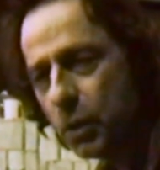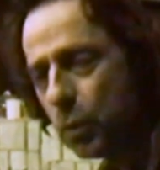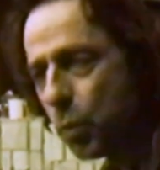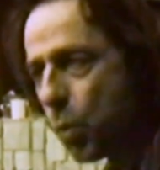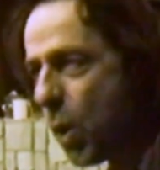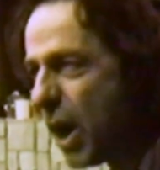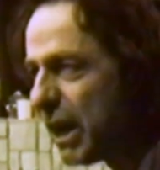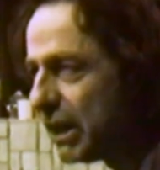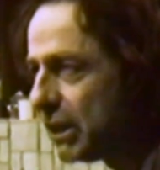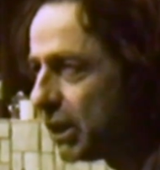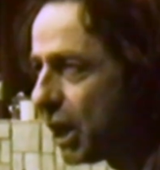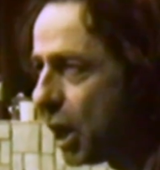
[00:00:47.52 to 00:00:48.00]

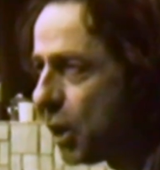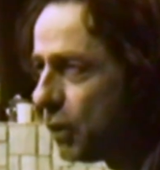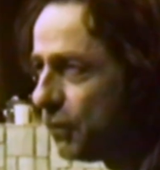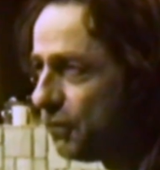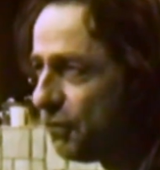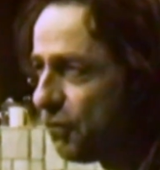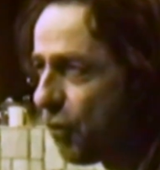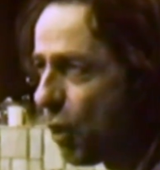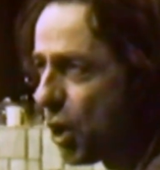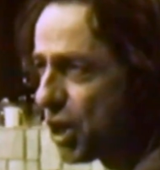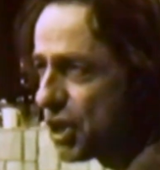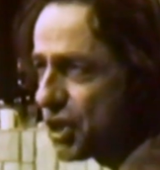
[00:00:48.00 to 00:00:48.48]
One lone
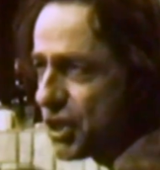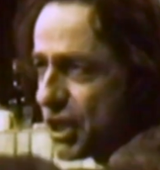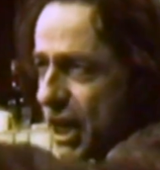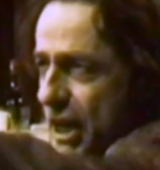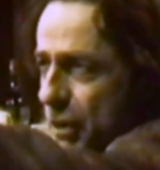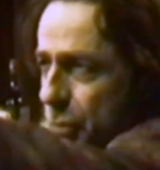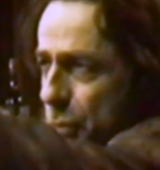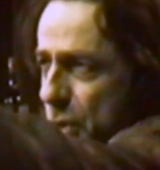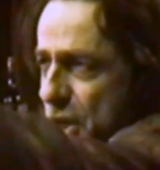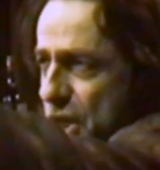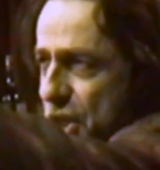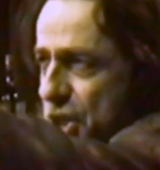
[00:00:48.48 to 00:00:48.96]
voice
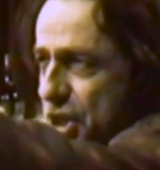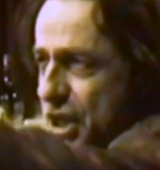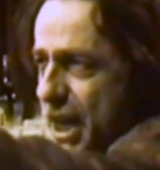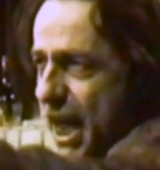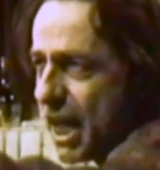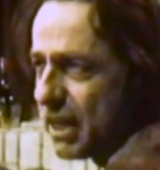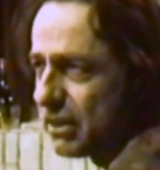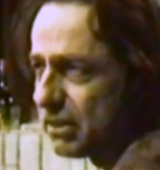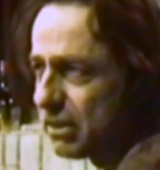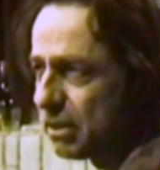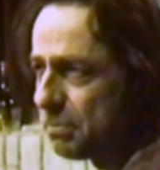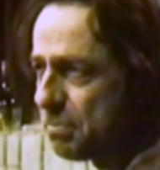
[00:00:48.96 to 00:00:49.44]
that reached
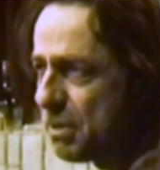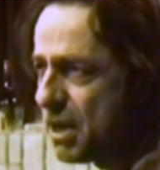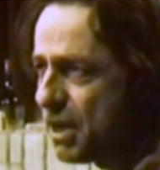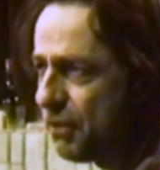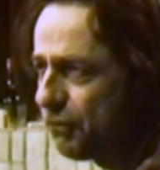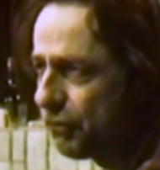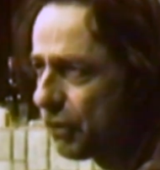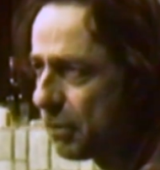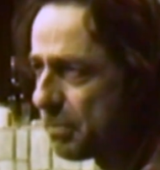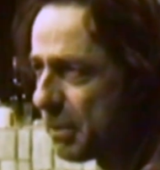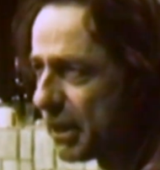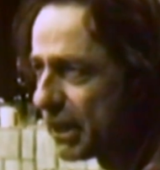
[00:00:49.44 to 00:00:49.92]
out to me
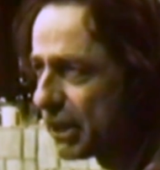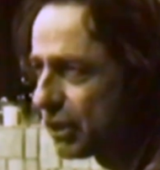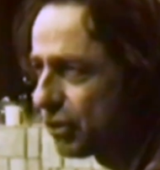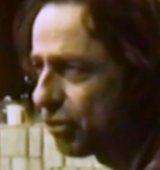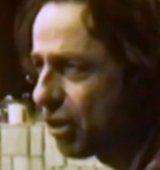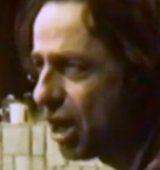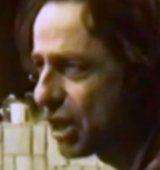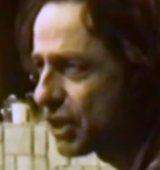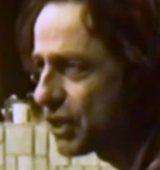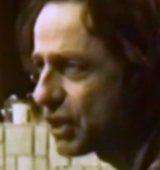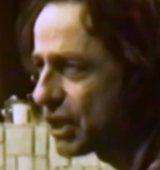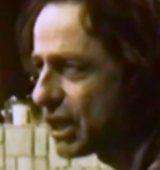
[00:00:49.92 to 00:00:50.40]
from
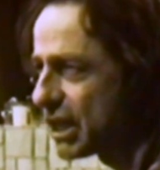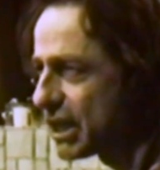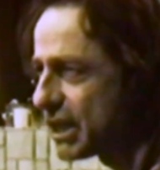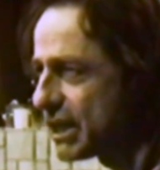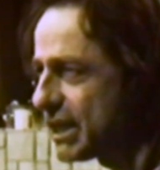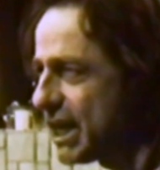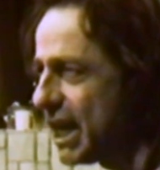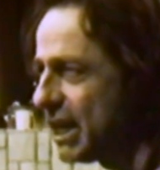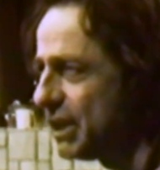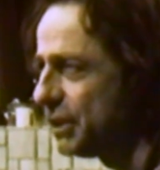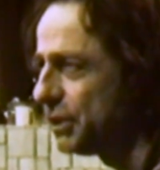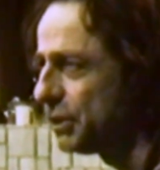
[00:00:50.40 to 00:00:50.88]
across the
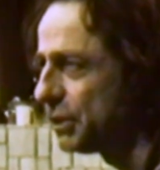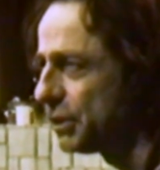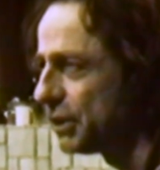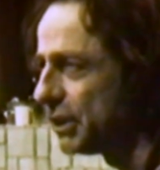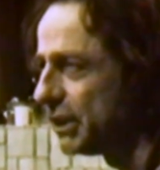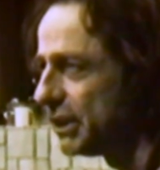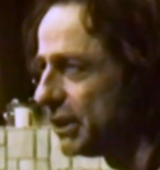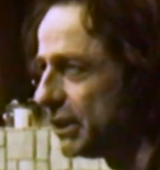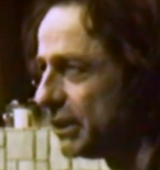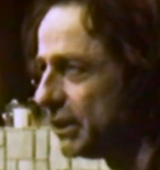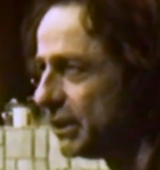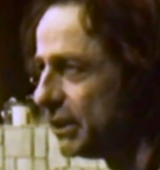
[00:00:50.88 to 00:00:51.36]

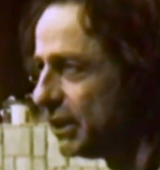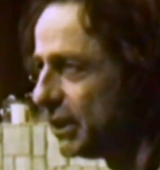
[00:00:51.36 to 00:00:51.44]
country.